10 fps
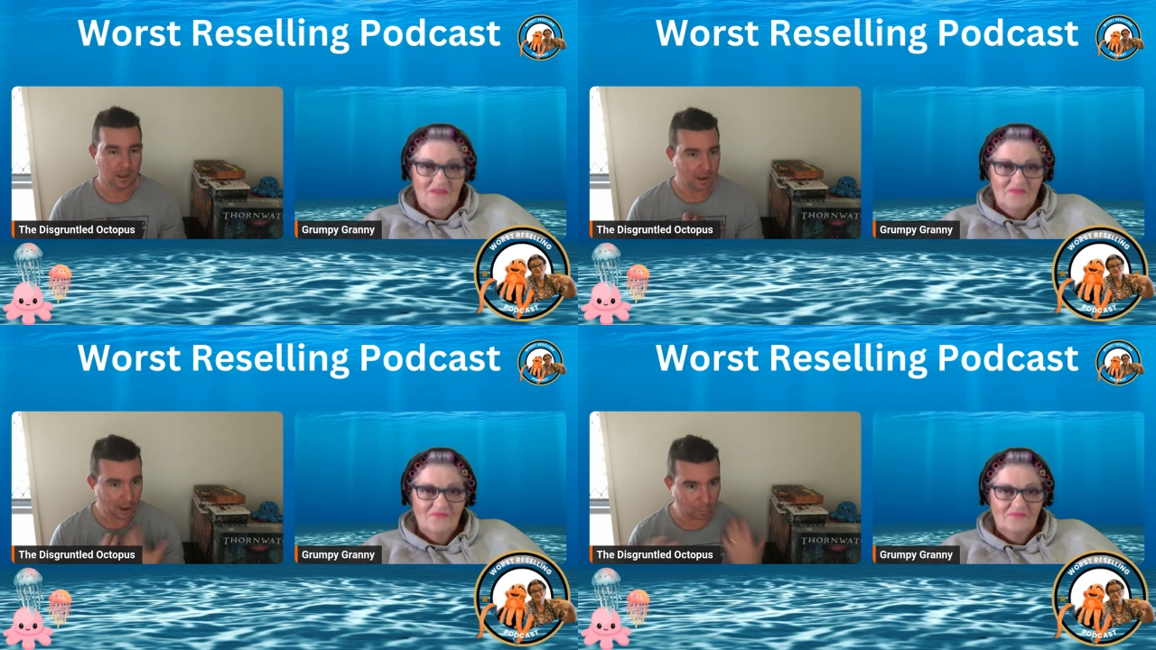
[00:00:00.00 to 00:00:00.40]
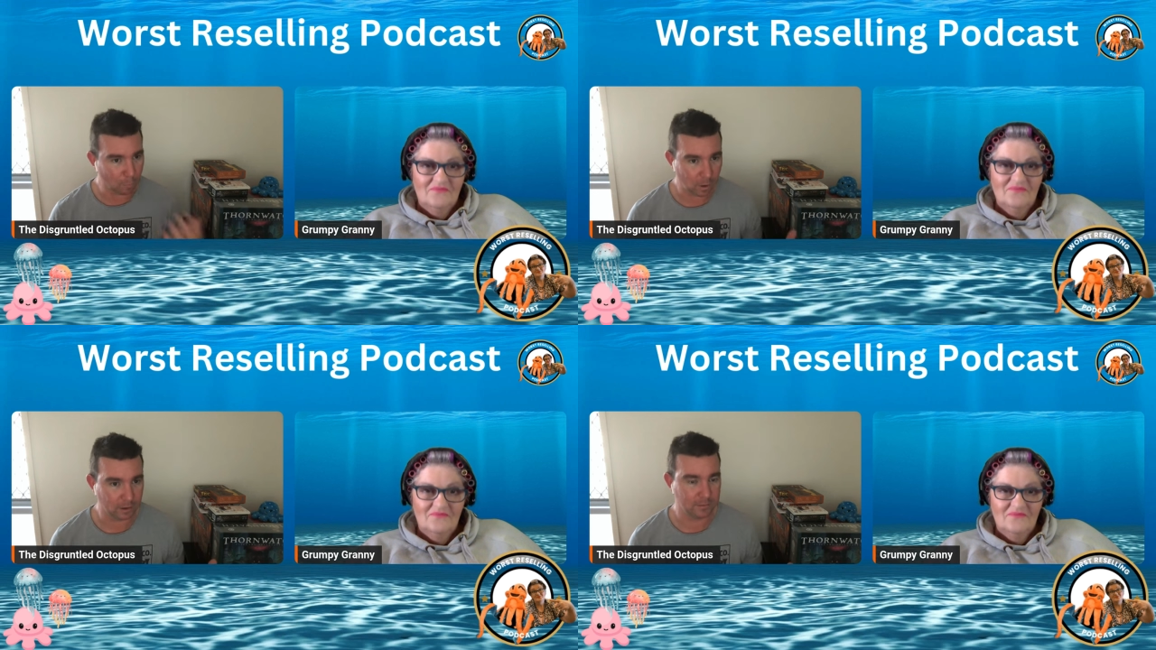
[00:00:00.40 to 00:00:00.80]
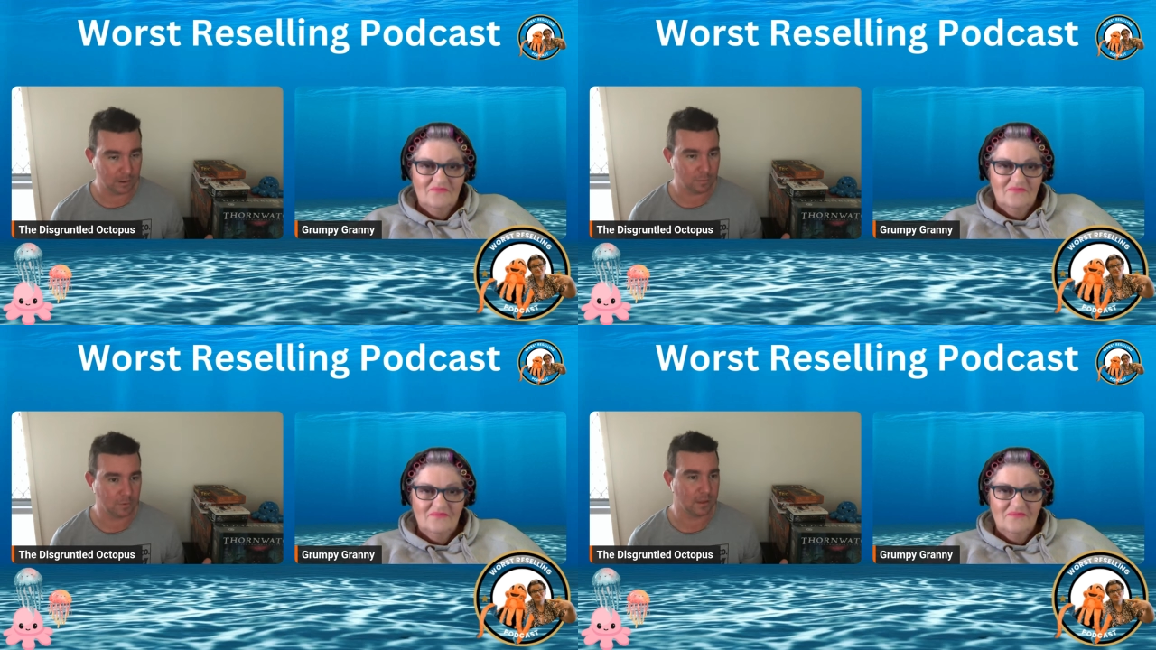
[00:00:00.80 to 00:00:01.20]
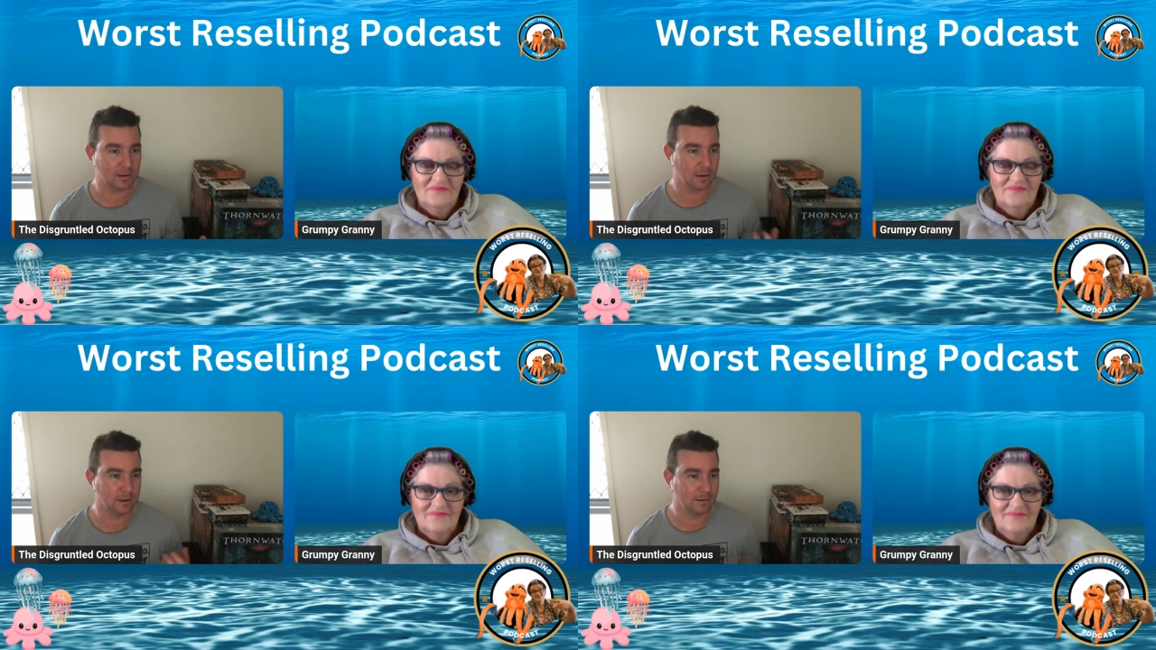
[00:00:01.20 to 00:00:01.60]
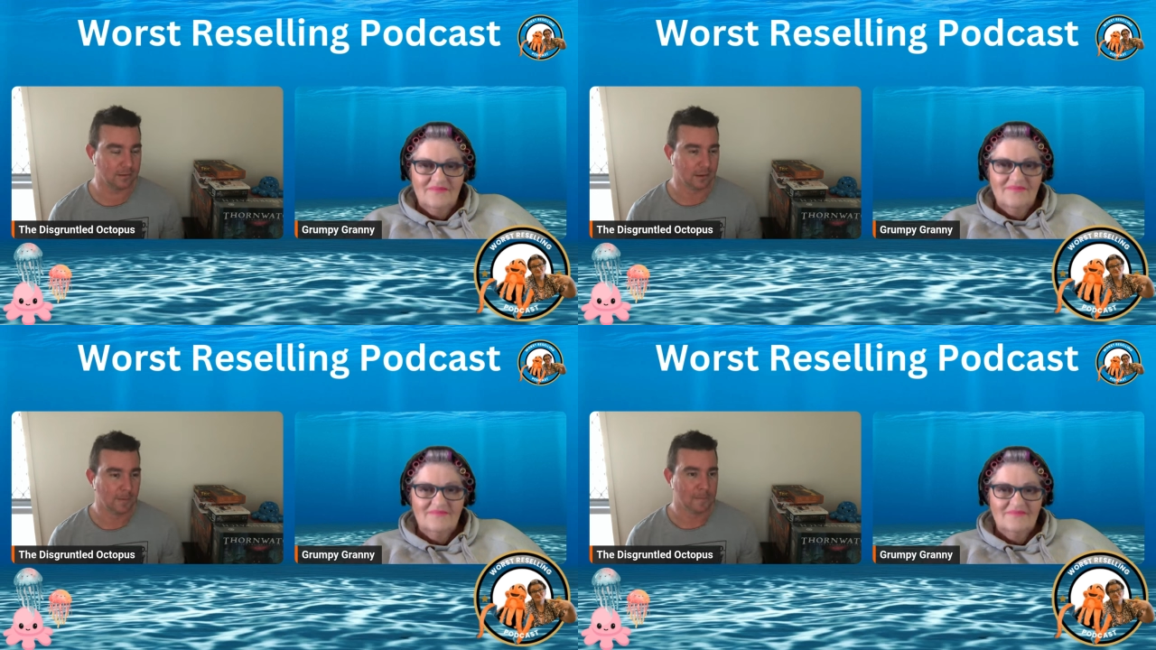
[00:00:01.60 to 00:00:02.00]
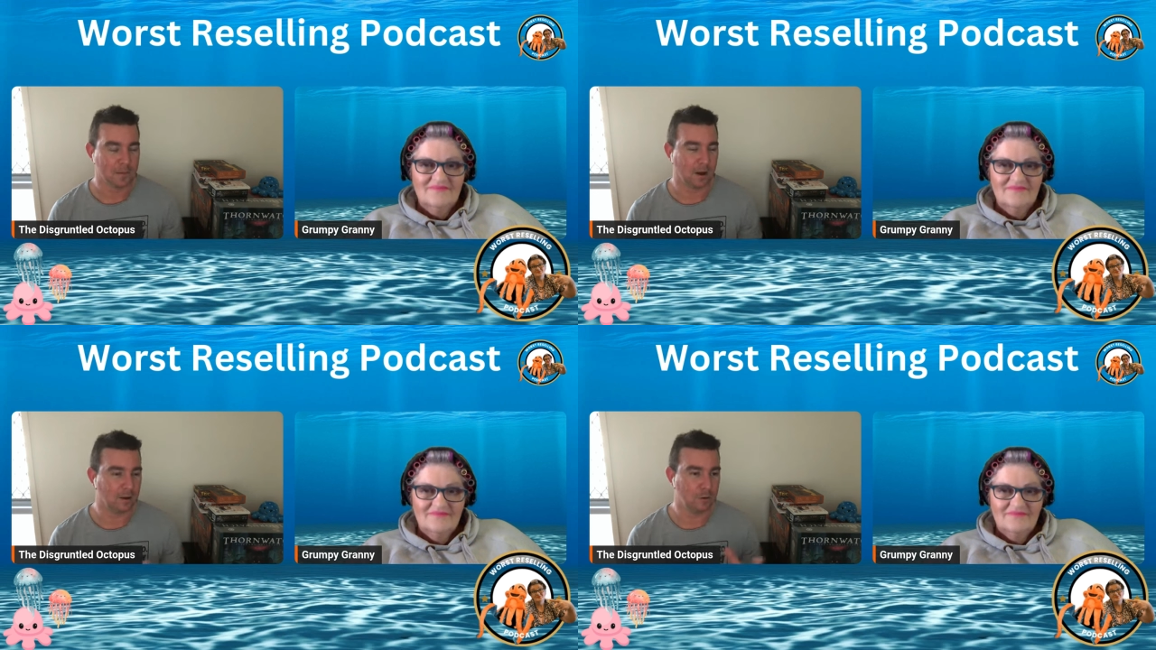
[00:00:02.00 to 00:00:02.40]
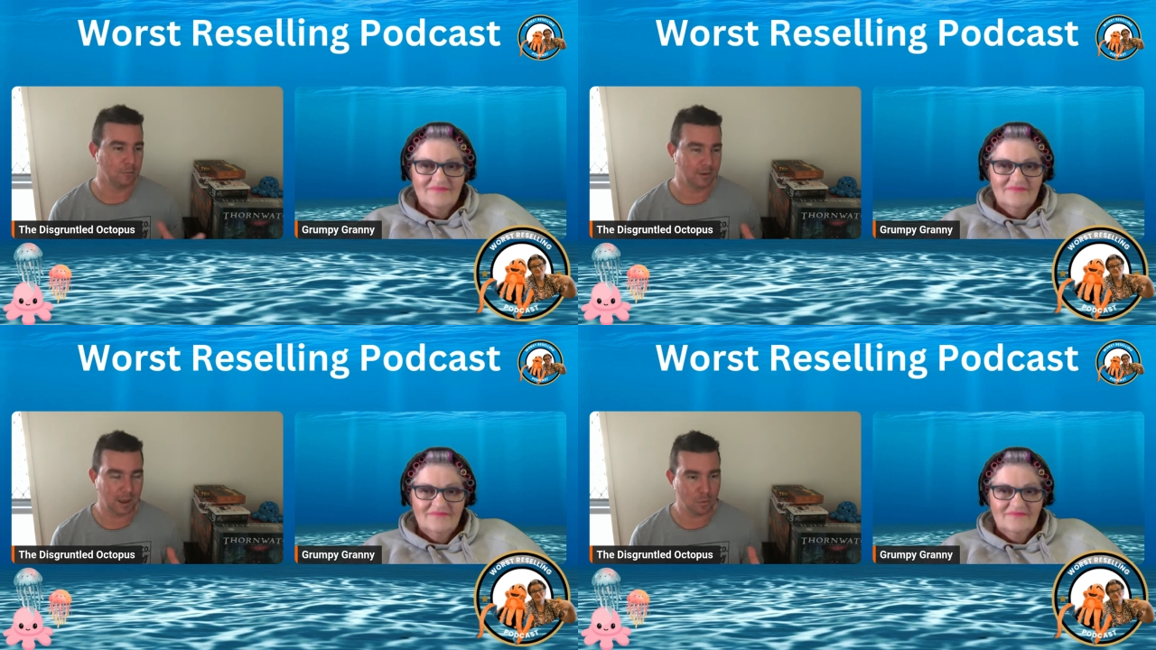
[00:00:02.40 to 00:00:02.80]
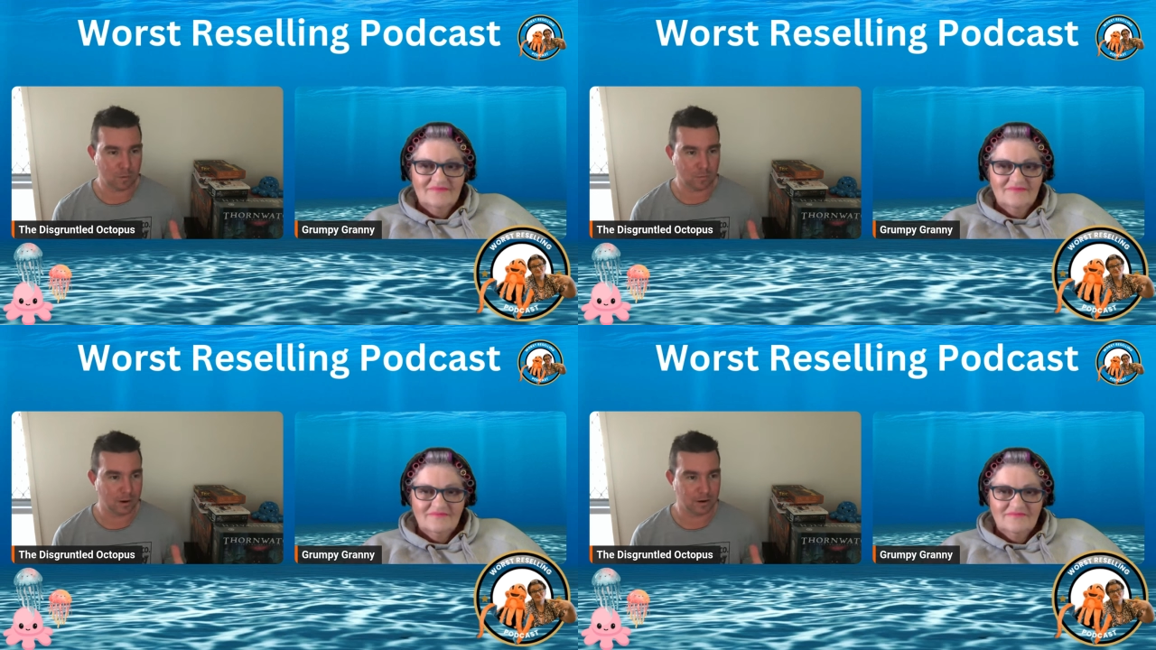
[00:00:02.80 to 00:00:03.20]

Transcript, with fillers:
Speaker 1: And I'm quite content with that, like because I don't care one way or